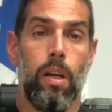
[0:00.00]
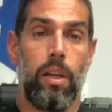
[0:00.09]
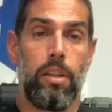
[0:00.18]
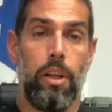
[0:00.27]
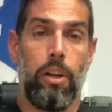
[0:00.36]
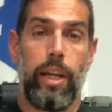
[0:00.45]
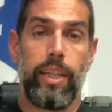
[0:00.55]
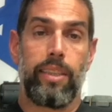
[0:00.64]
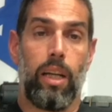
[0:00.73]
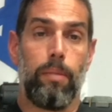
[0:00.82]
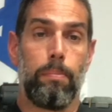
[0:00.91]
Until the
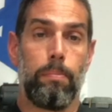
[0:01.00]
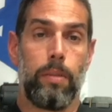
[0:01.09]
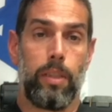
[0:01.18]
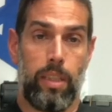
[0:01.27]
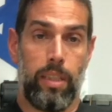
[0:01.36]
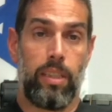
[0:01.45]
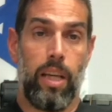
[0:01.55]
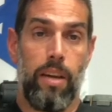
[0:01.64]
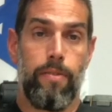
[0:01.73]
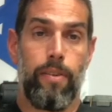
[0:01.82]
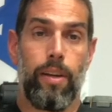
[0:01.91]
next time, stay
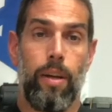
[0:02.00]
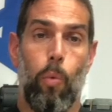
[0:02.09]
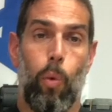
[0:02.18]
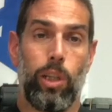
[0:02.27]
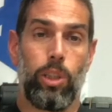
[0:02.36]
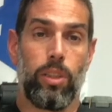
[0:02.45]
safe and watch your